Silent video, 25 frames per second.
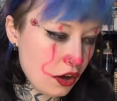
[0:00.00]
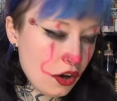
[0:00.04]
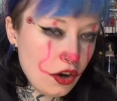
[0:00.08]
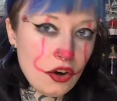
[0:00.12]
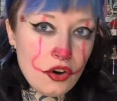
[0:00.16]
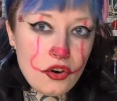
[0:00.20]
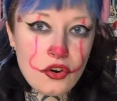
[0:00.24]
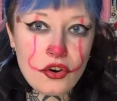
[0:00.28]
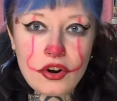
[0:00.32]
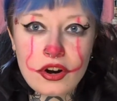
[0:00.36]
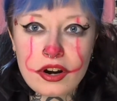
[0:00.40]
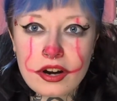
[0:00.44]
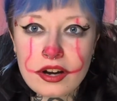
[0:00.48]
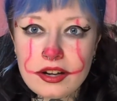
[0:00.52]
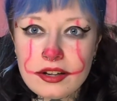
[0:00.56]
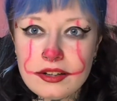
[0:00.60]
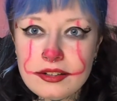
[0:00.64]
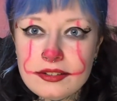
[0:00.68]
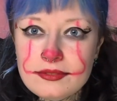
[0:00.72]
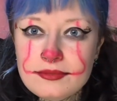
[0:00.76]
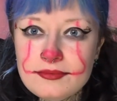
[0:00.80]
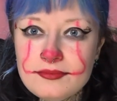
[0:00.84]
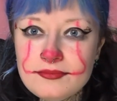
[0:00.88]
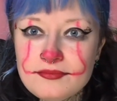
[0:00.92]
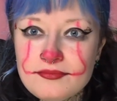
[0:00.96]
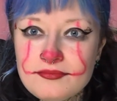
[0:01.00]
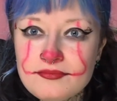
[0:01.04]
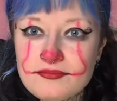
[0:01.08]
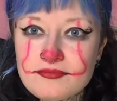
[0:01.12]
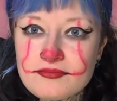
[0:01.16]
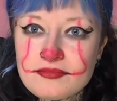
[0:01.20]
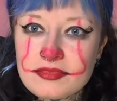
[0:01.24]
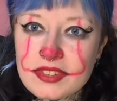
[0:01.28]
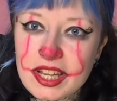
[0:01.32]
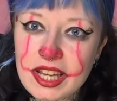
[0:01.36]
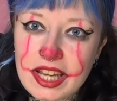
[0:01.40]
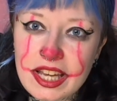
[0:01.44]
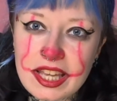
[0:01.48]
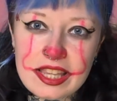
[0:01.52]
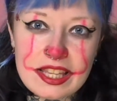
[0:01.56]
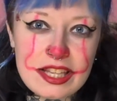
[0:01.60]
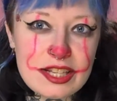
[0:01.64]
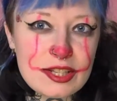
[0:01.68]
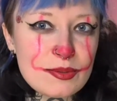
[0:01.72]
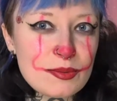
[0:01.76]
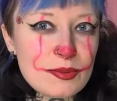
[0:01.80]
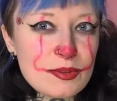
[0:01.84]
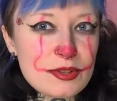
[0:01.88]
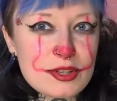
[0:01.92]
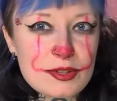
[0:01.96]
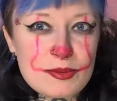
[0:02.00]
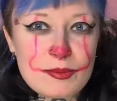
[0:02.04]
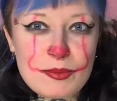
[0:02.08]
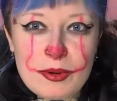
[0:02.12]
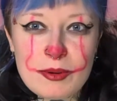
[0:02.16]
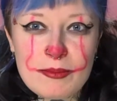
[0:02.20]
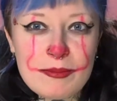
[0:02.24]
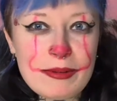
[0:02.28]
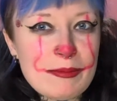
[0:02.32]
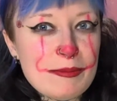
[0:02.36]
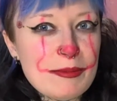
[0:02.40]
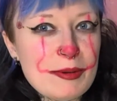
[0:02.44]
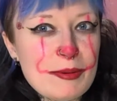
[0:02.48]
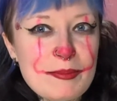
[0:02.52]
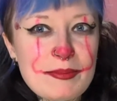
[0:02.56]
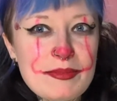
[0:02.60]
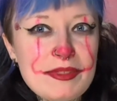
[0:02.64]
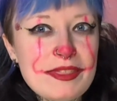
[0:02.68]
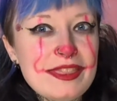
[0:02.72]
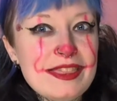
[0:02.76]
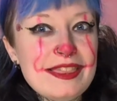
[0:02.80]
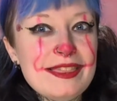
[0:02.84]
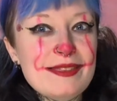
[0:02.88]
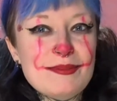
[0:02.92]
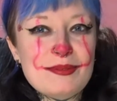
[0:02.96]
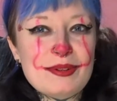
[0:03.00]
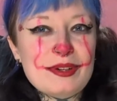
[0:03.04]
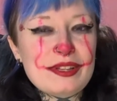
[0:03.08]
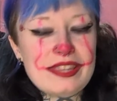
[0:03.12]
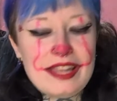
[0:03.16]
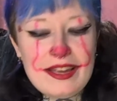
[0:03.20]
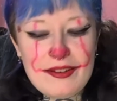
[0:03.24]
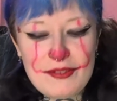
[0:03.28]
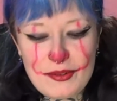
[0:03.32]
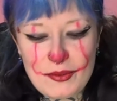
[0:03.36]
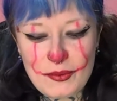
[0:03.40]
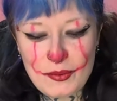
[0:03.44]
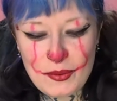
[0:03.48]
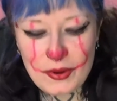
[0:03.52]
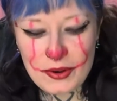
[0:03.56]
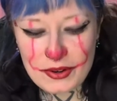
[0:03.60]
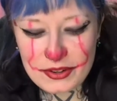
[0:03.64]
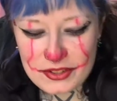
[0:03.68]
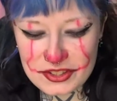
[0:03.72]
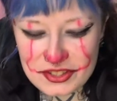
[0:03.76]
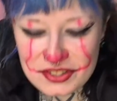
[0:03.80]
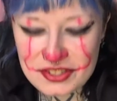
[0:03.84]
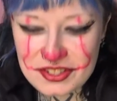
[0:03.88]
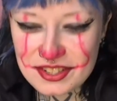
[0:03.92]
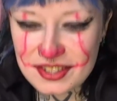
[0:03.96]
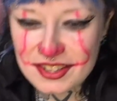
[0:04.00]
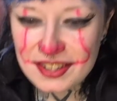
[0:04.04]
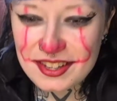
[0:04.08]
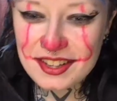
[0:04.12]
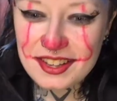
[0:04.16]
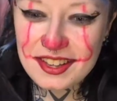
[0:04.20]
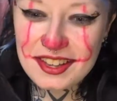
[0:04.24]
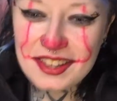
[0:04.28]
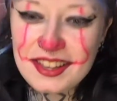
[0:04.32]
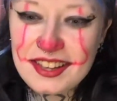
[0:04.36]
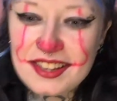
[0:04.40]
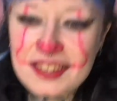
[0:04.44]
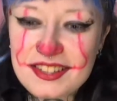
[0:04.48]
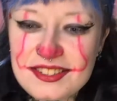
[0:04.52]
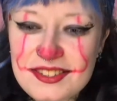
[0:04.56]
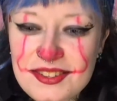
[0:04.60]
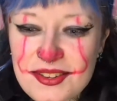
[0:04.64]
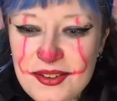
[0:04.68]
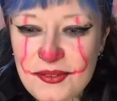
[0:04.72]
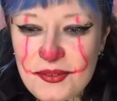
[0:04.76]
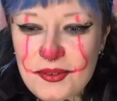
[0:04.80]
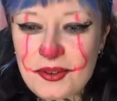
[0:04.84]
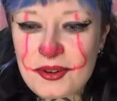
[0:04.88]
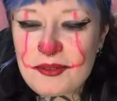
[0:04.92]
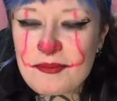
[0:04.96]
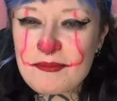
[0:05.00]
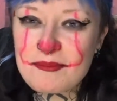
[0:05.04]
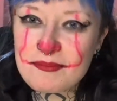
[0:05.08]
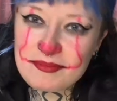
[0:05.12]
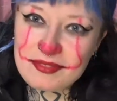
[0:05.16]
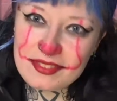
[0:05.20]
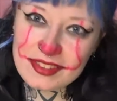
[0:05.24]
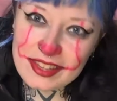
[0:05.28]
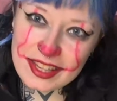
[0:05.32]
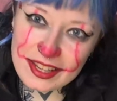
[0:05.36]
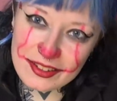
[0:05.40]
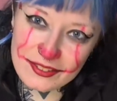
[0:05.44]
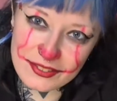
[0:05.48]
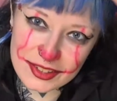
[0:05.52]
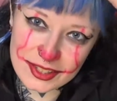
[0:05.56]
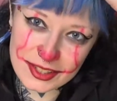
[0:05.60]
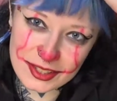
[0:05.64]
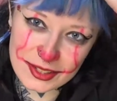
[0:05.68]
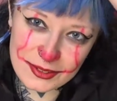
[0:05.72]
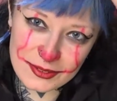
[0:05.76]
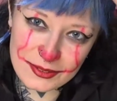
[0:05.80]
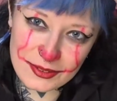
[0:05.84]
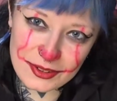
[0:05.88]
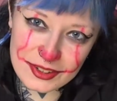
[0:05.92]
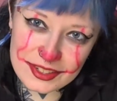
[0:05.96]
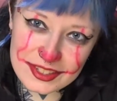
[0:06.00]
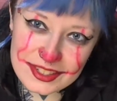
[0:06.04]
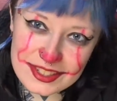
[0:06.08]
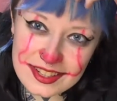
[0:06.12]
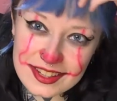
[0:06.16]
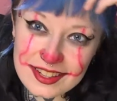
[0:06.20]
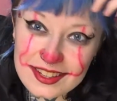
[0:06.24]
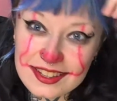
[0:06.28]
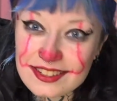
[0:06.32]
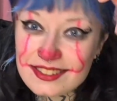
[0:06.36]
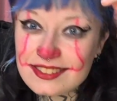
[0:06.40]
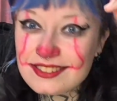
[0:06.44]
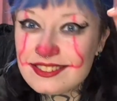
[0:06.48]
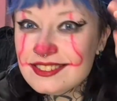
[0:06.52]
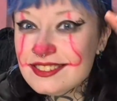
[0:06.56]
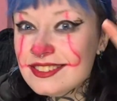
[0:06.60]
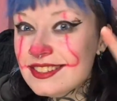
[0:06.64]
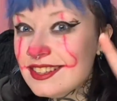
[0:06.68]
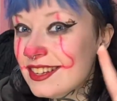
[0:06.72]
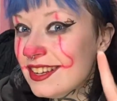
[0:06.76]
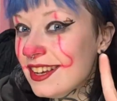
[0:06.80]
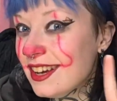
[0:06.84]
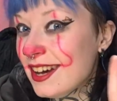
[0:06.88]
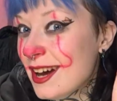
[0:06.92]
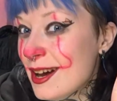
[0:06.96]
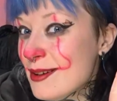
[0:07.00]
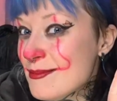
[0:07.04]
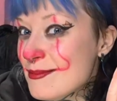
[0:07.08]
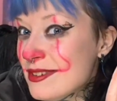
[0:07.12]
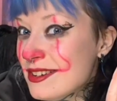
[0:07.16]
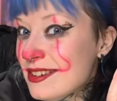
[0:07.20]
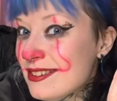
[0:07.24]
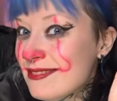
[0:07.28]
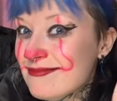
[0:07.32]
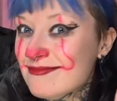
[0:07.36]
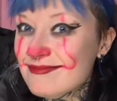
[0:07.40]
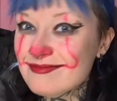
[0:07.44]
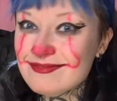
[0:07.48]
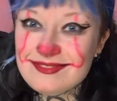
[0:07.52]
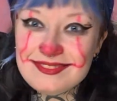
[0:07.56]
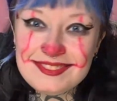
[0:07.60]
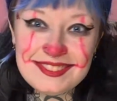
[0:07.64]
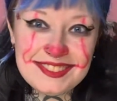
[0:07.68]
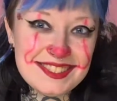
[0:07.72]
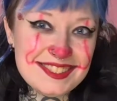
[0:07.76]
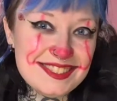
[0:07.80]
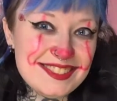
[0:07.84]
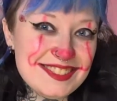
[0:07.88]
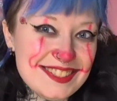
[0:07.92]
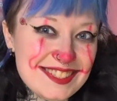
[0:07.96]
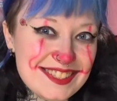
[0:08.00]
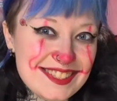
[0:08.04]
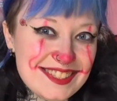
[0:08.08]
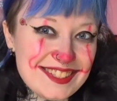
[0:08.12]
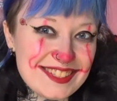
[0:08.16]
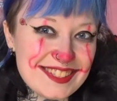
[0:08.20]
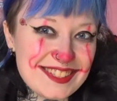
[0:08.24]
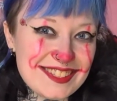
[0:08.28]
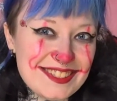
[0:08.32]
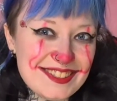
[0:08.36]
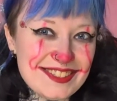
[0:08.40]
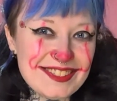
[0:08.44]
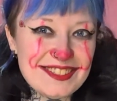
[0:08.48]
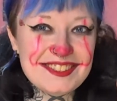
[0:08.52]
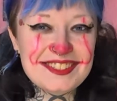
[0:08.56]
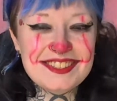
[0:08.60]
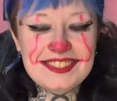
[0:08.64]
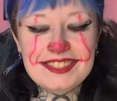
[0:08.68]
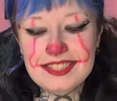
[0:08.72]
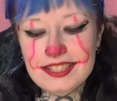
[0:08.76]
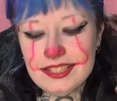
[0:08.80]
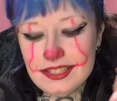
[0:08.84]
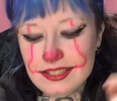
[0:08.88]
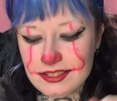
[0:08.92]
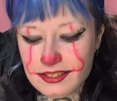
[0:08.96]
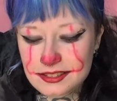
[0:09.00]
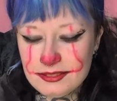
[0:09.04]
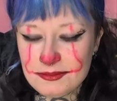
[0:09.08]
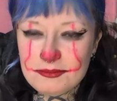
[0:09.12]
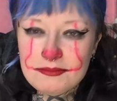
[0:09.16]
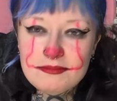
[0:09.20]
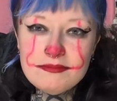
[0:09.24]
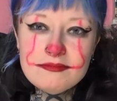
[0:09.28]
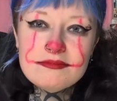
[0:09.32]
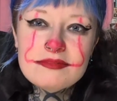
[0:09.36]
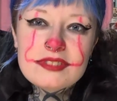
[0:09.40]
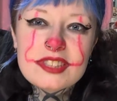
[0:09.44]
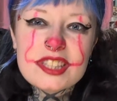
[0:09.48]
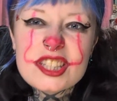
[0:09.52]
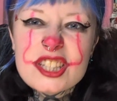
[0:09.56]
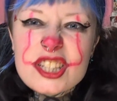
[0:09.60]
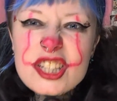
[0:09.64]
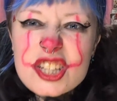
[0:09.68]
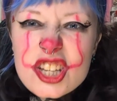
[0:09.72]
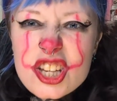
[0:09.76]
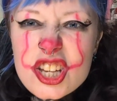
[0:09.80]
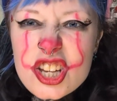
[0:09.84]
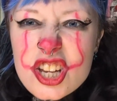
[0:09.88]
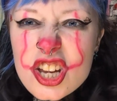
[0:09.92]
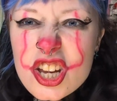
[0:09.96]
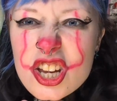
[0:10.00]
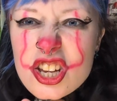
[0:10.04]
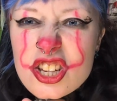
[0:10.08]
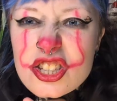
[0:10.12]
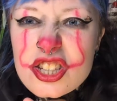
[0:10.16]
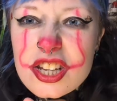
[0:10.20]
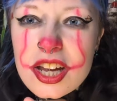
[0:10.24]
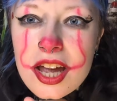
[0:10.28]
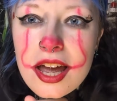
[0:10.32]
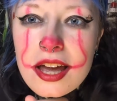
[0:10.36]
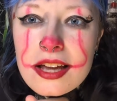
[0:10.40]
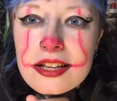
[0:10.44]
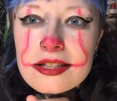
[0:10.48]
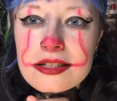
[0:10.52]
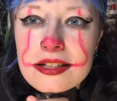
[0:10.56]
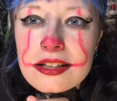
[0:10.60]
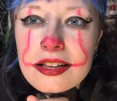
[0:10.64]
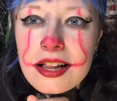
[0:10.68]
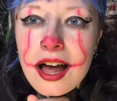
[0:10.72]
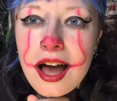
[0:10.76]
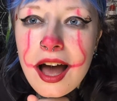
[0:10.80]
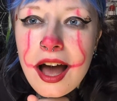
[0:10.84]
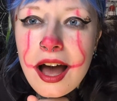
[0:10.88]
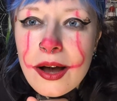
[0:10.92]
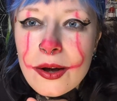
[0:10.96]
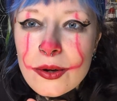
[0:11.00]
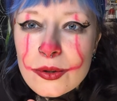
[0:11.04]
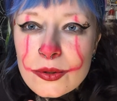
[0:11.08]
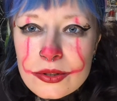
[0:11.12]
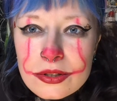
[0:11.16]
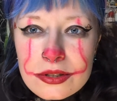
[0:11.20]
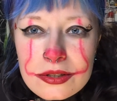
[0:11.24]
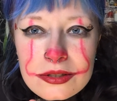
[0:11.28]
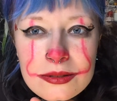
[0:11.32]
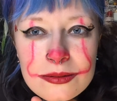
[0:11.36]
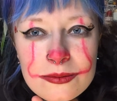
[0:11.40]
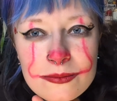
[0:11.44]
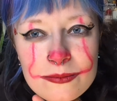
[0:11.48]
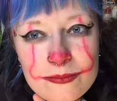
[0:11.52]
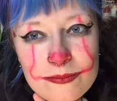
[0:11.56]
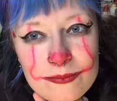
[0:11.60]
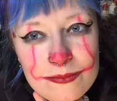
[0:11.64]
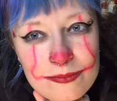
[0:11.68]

Alright. This one's one my mum will never watch. So, if you do watch it, hi mum, do I look cool? She hates clowns.